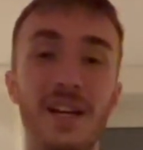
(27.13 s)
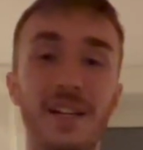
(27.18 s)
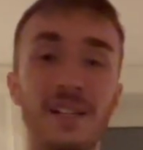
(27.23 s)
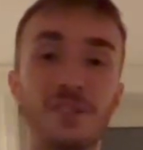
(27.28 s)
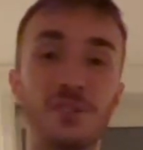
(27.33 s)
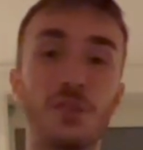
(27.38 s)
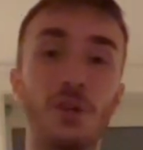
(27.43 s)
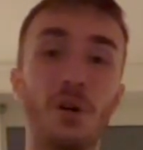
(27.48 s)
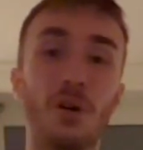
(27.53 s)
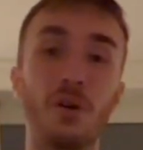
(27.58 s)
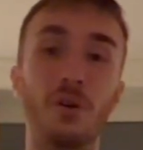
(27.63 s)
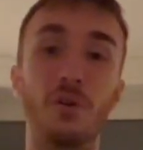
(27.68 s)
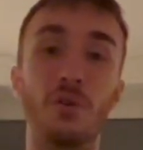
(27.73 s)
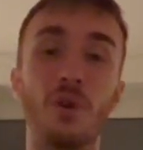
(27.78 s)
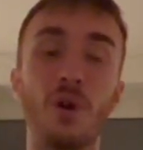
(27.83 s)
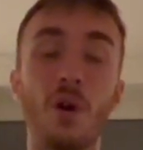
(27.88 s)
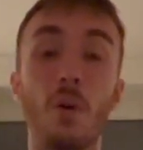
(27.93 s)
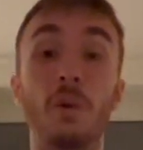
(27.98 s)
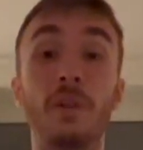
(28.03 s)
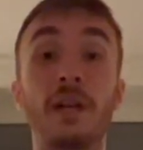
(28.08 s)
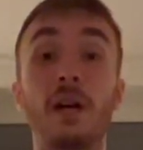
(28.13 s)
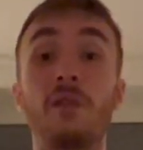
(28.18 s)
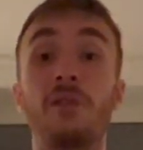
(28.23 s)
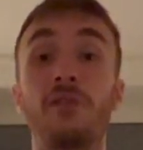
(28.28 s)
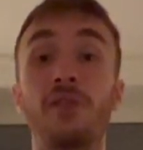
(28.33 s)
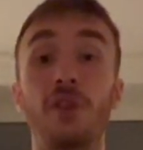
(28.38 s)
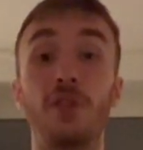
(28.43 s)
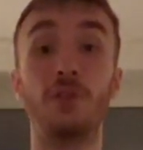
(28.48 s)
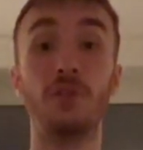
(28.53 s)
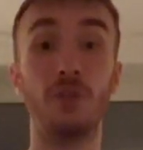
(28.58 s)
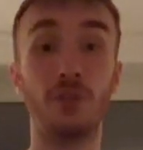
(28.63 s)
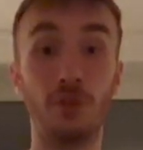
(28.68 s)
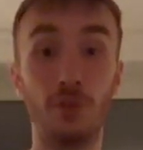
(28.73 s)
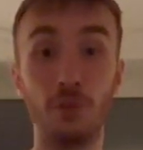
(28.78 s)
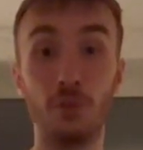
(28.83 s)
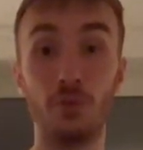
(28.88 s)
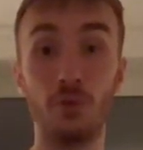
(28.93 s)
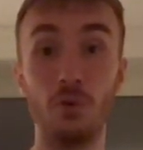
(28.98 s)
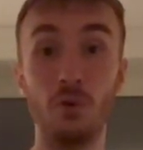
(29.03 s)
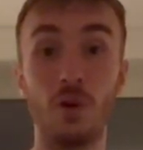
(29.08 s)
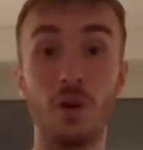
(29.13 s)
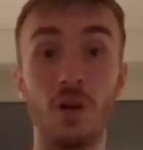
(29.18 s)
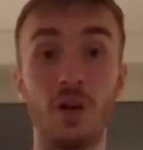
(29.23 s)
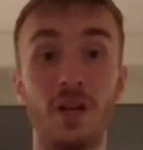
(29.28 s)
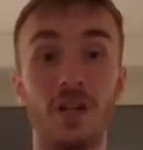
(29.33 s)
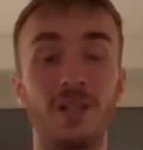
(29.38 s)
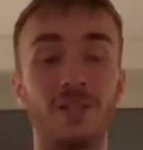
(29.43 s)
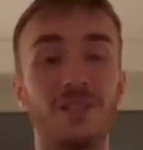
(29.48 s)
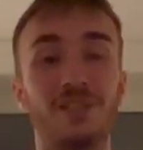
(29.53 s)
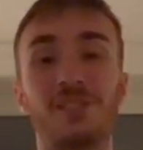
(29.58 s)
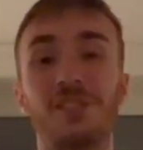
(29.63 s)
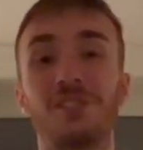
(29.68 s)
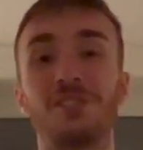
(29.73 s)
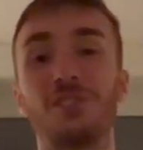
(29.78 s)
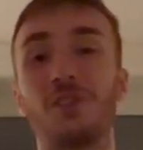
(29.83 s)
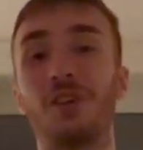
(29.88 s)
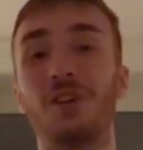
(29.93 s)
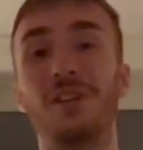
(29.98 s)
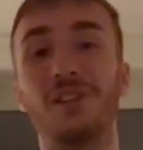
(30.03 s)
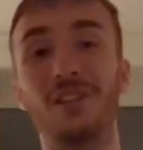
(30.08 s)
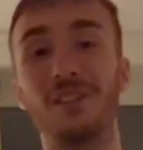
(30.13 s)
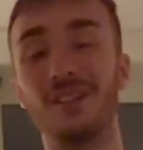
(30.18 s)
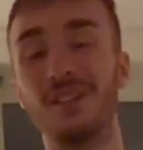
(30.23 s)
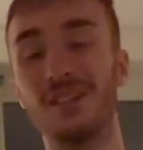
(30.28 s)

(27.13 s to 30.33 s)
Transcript: So without further ado, let's get started